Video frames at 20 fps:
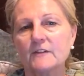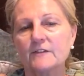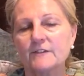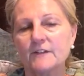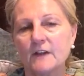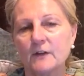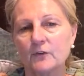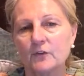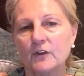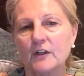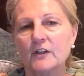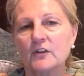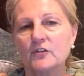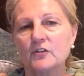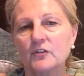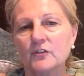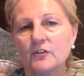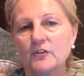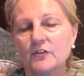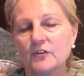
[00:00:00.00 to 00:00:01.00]

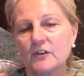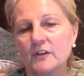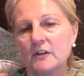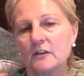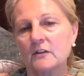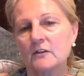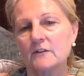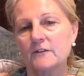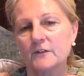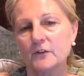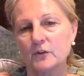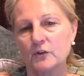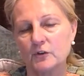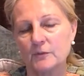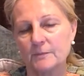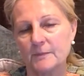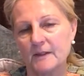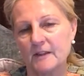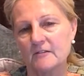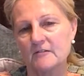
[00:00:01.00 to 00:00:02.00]
foundation skill for
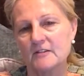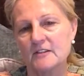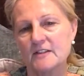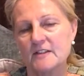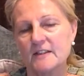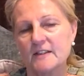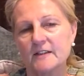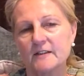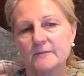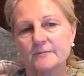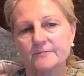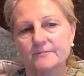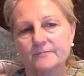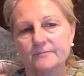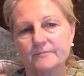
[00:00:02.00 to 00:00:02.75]
good parenting.